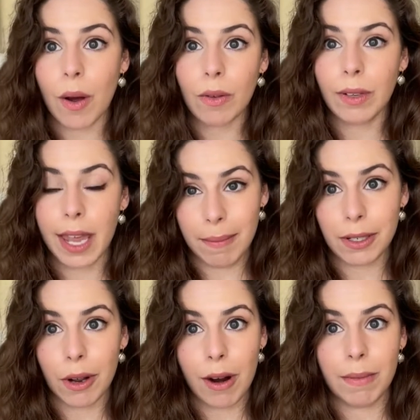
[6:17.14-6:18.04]

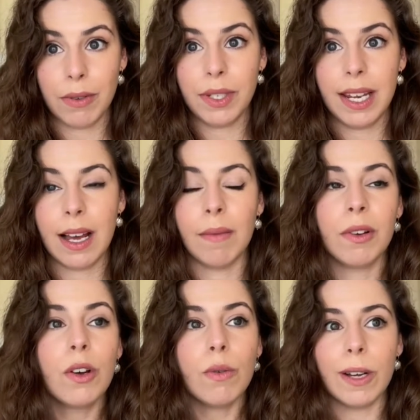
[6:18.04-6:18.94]
campus art museum,
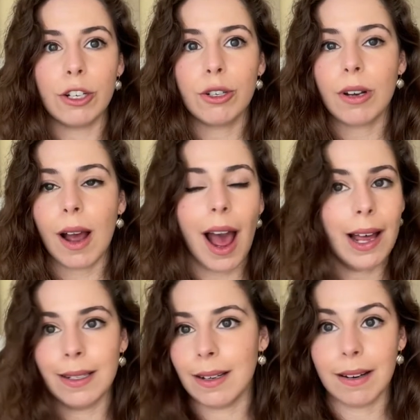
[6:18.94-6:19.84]
which
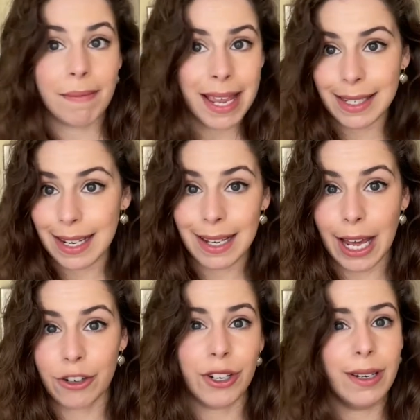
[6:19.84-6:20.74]
has an amazing
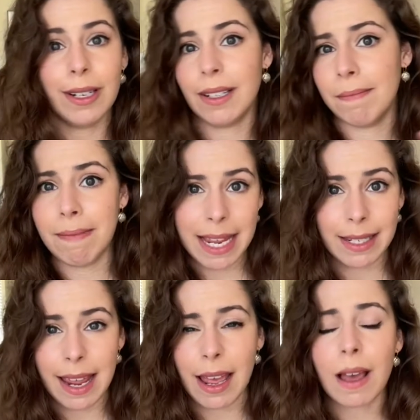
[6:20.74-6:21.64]
collection, does
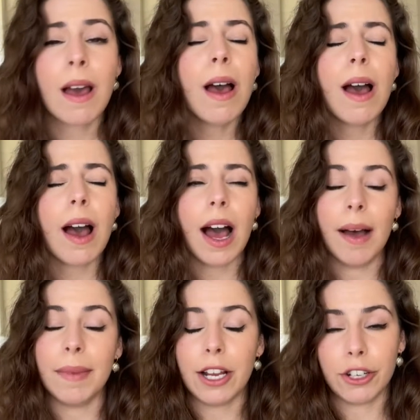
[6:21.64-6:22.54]
amazing um,
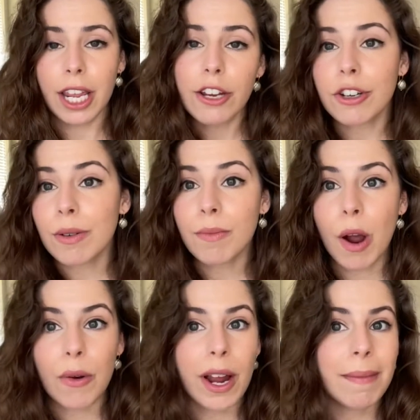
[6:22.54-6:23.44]
education
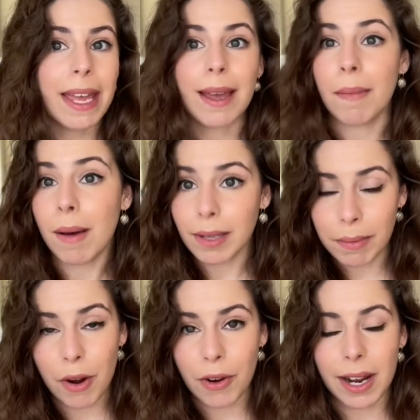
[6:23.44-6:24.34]
programming and public
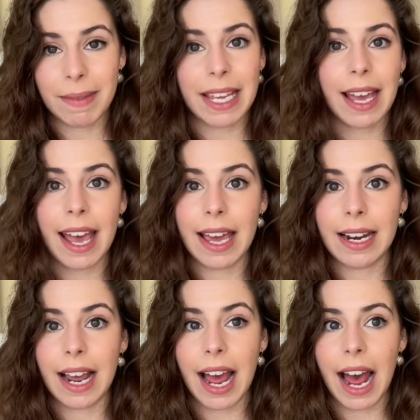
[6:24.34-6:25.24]
programming.
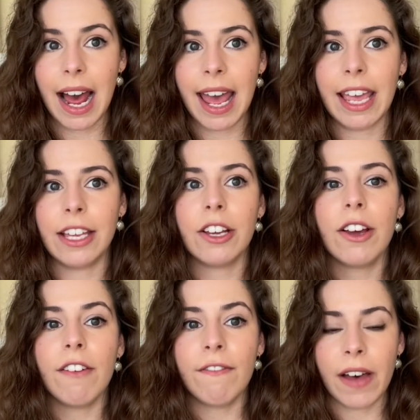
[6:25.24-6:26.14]
And I
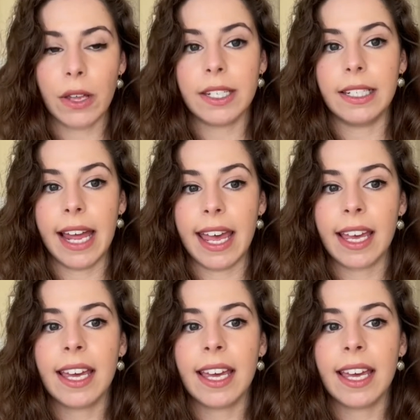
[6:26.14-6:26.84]
felt like